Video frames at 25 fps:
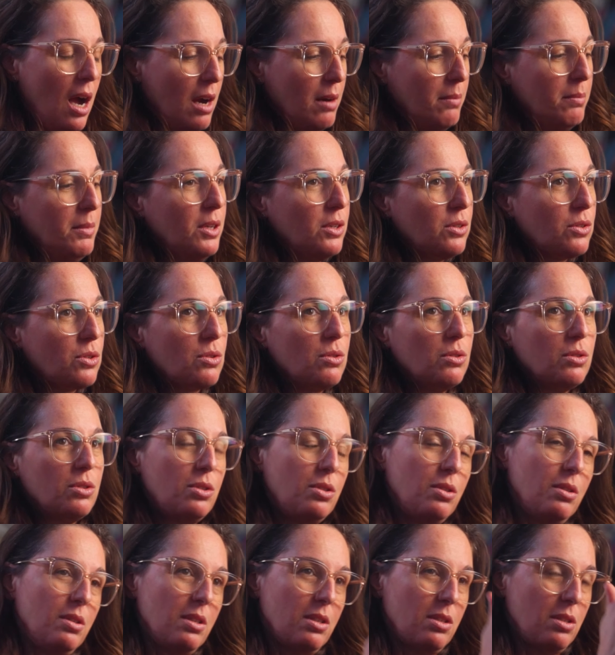Our middle school
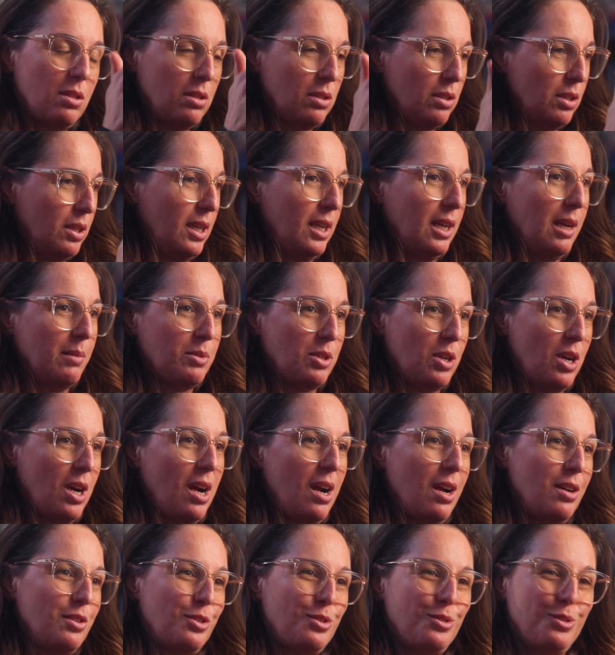students are looking up to our
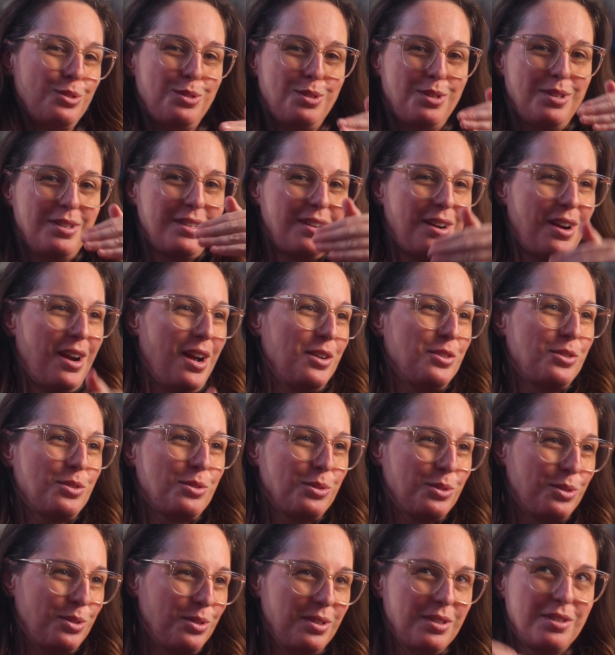high school students. Our high
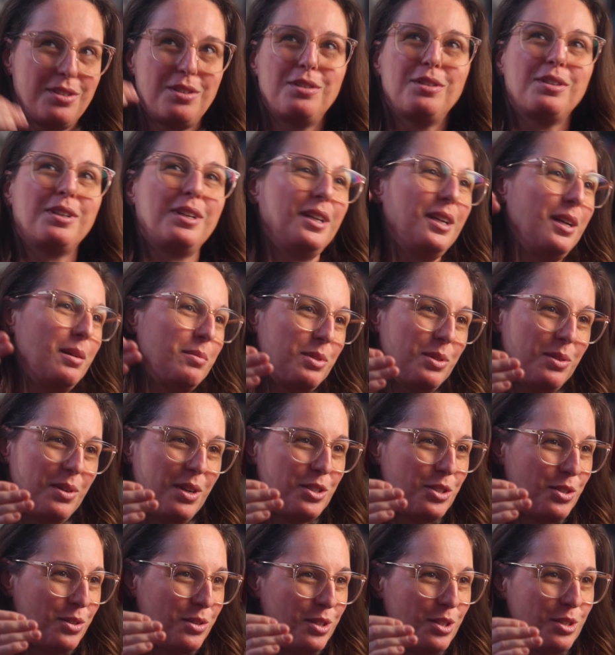school students are looking up to our
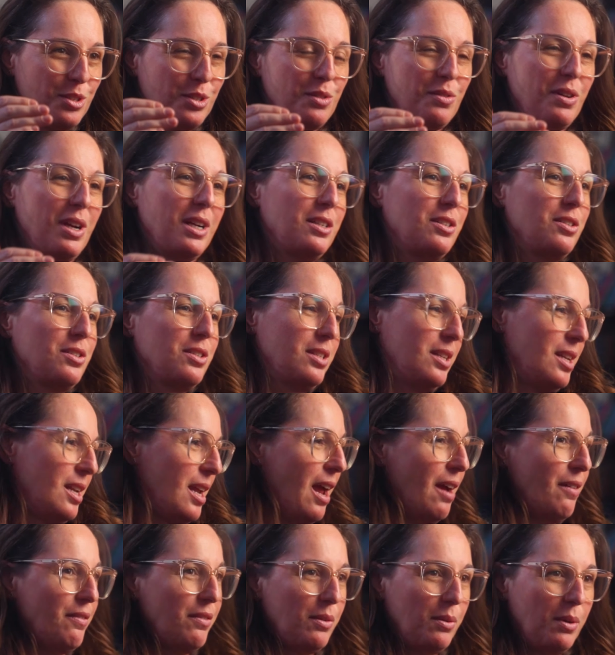junior directors, and
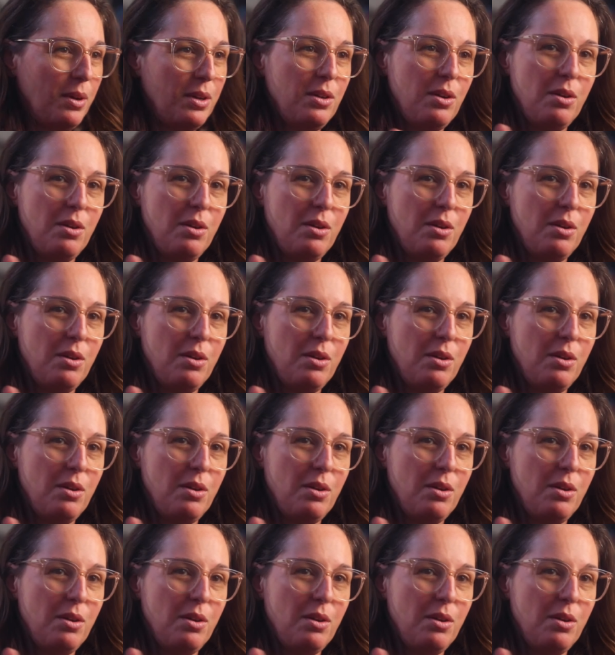everyone